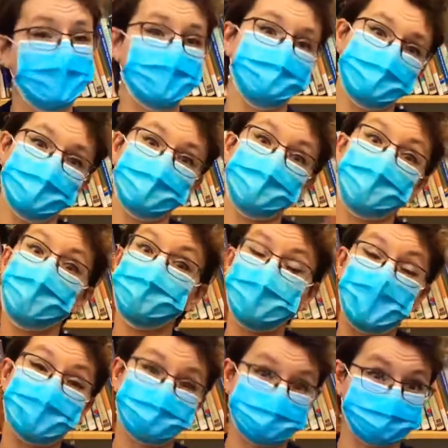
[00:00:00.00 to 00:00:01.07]
and then go
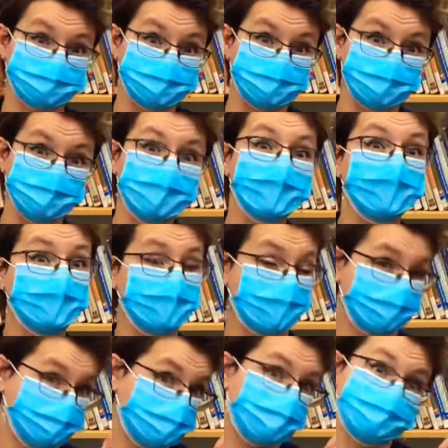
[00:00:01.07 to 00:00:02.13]
back through
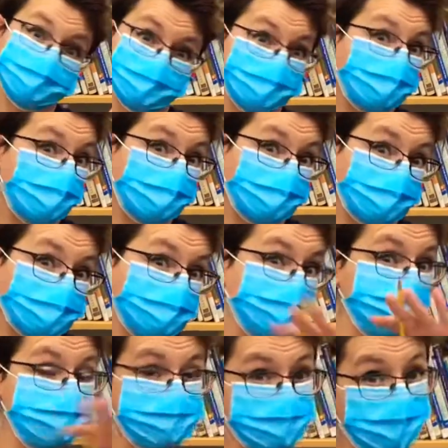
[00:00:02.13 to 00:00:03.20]
and cut the well
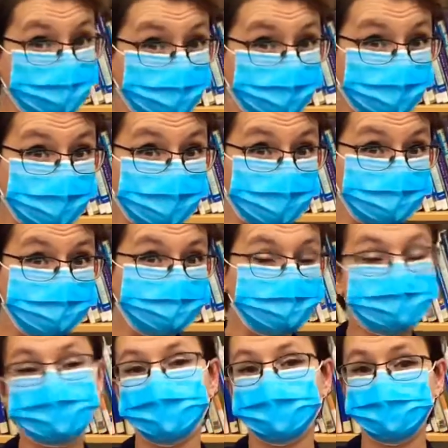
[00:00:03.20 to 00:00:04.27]
markings separately.
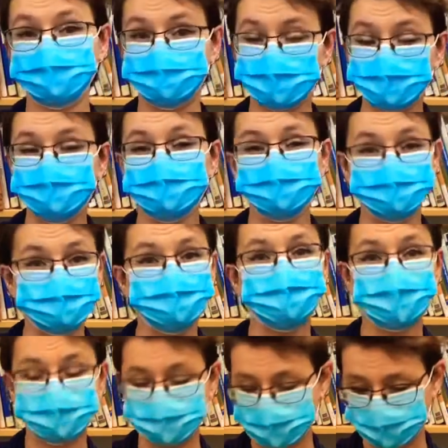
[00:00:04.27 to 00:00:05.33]
You do
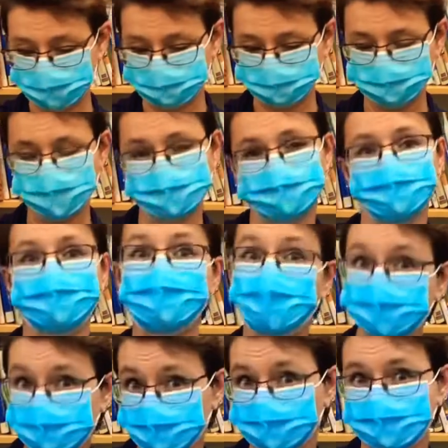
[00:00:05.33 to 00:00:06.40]
want to make sure that you're
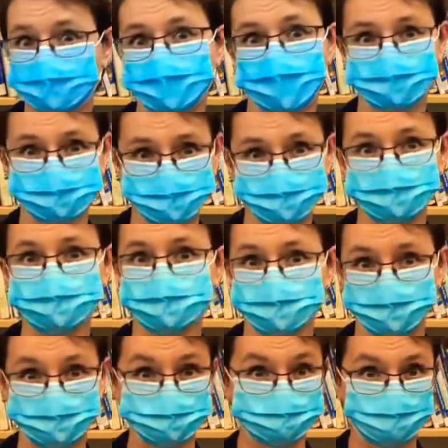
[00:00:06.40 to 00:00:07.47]
marking them as you do
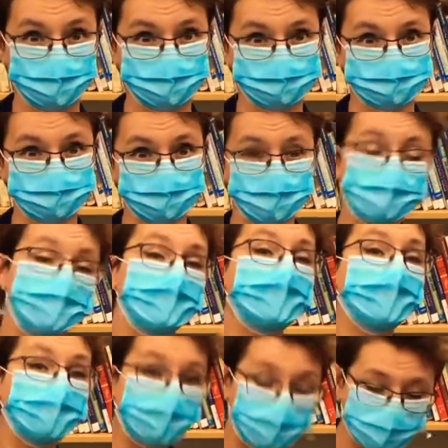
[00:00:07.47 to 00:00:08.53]
each page though.
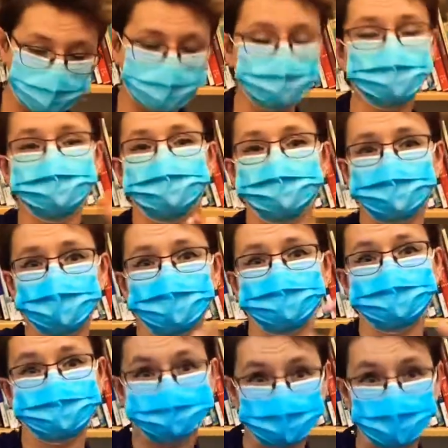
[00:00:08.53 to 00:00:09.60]
Or you can
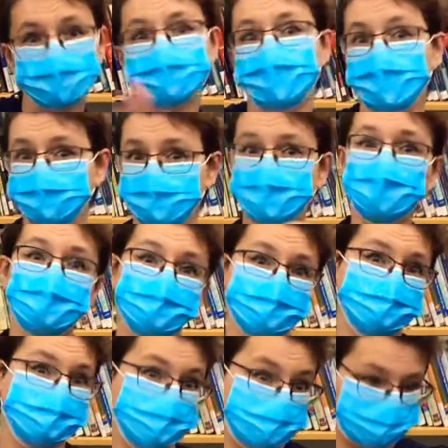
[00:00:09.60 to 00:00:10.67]
fold and cut
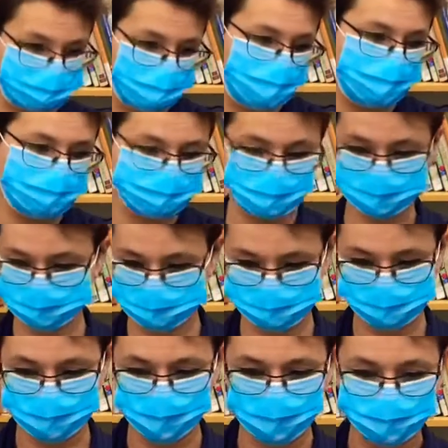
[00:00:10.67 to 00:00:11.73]
each page as you
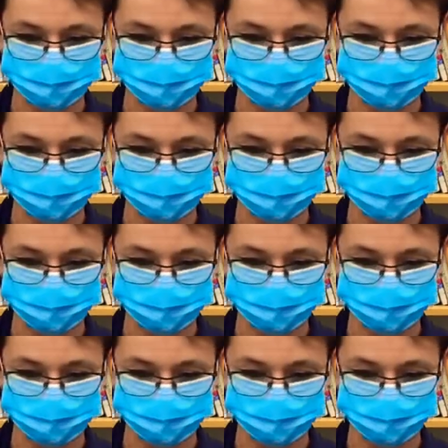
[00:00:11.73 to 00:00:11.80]
go.